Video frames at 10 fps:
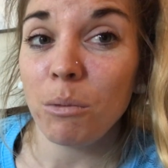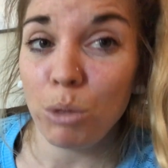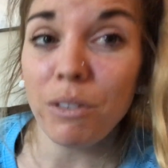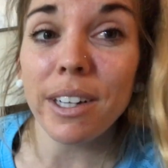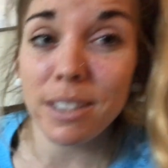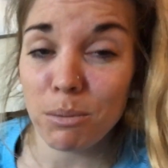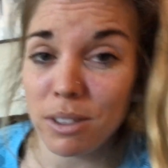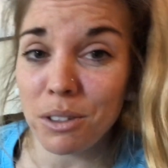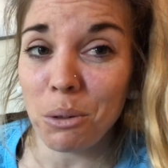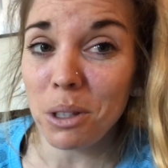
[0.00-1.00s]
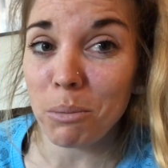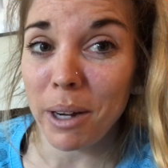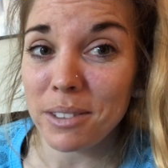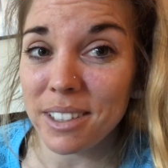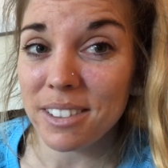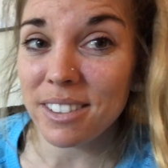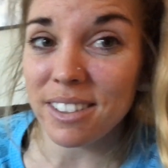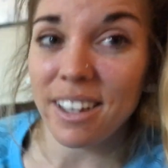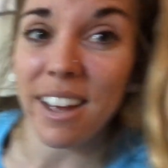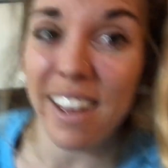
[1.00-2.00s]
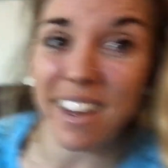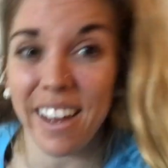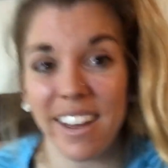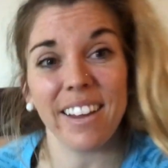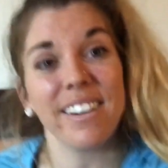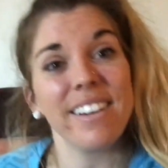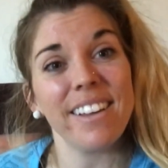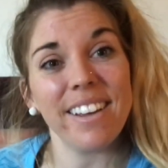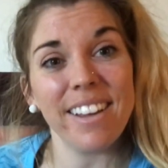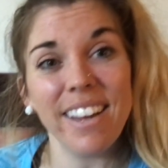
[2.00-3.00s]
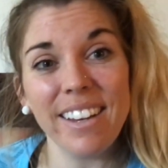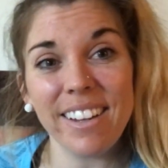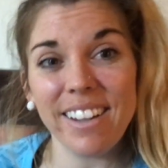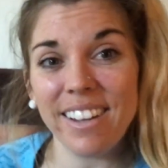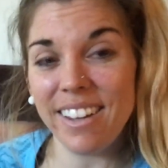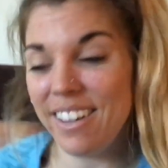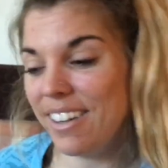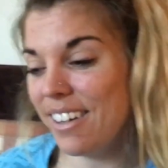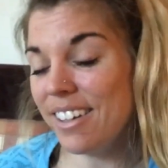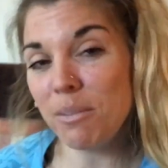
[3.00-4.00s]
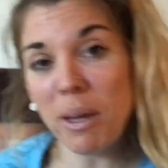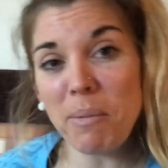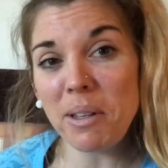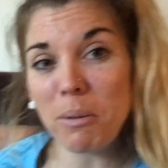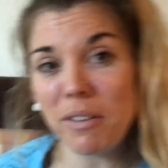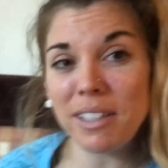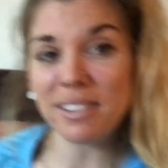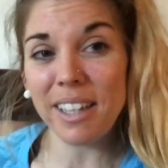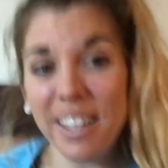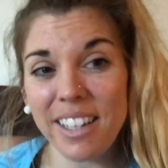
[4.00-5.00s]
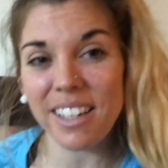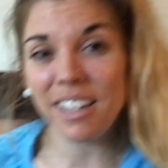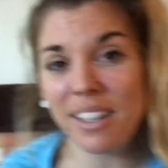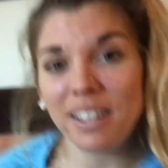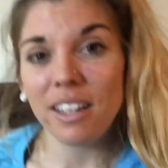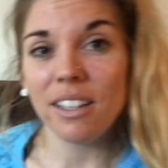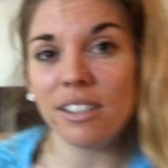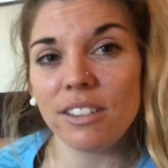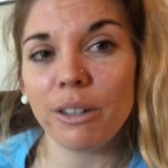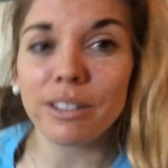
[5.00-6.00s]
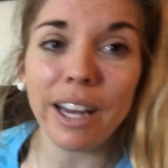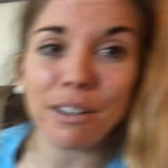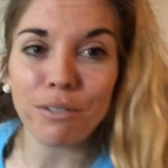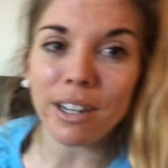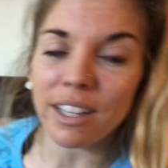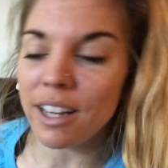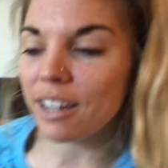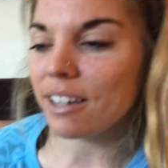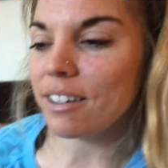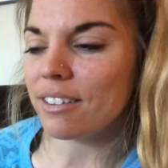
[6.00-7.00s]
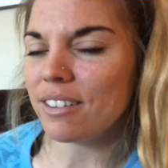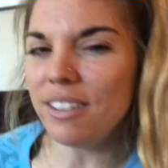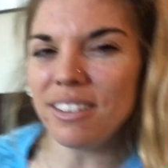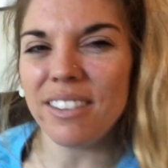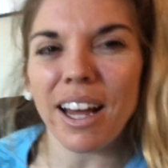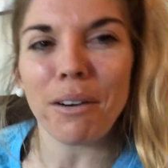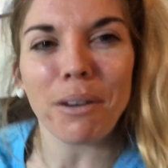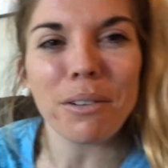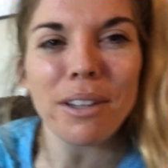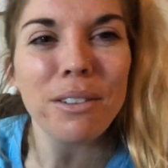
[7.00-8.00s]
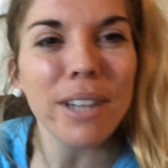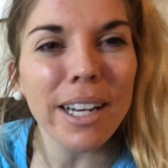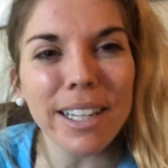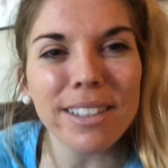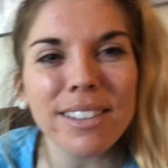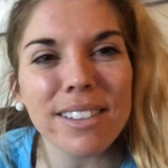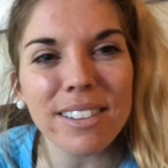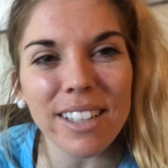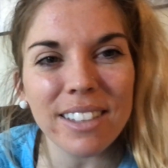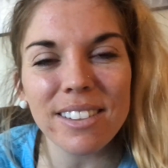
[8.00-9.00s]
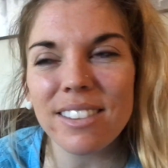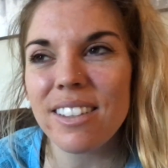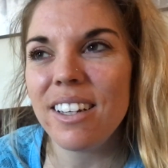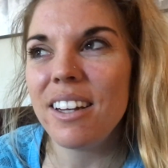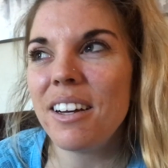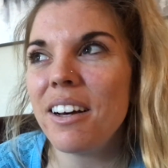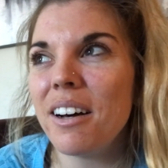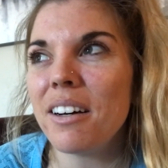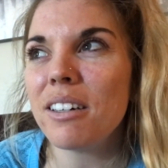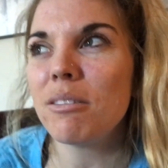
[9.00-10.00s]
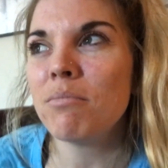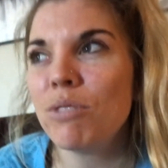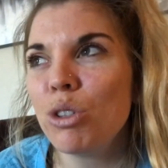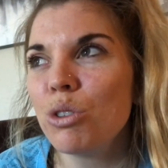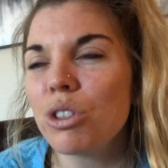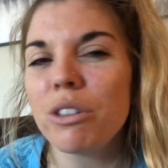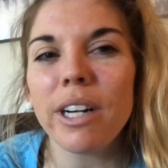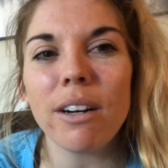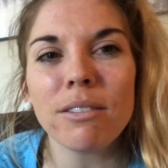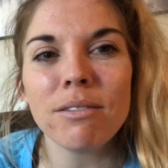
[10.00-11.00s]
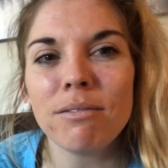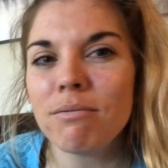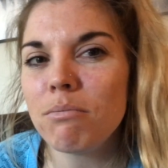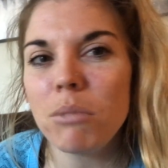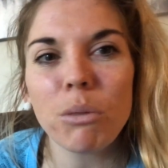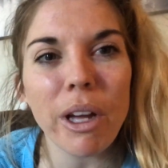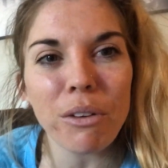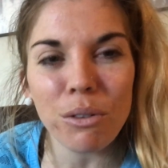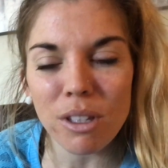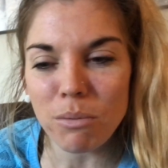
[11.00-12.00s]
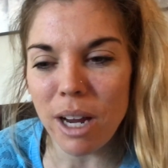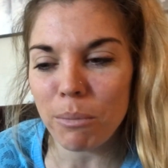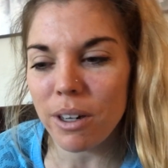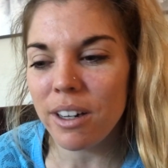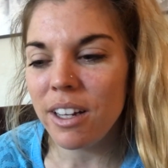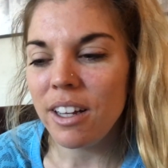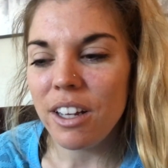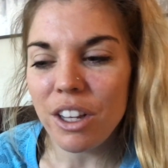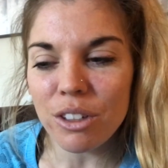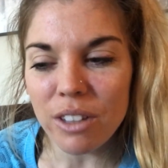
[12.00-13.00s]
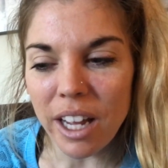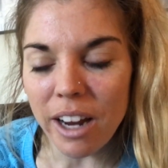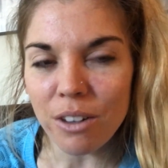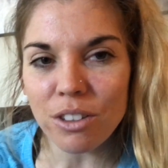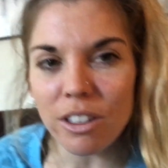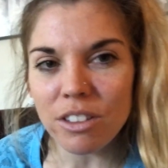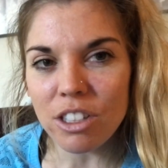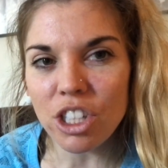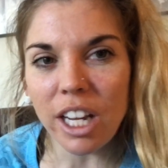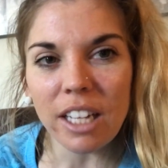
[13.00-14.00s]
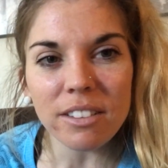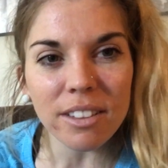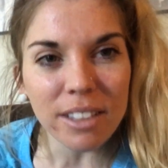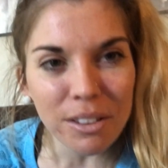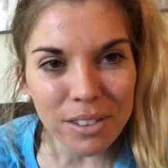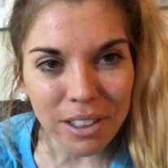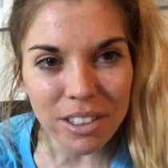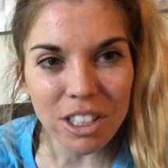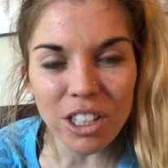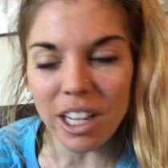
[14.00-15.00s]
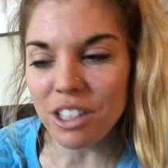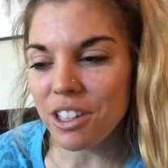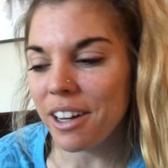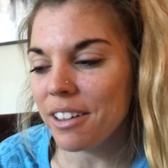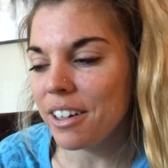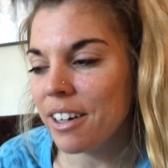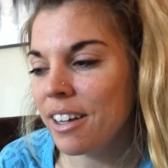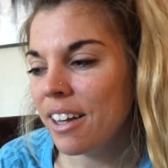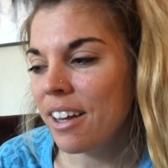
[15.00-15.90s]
we've had some snow in the mountains and it is making me a little bit excited. So it's kind of funny. I don't know, you kind of get this sense, usually around midway through September, you know, the air starts to change, the leaves start to change color,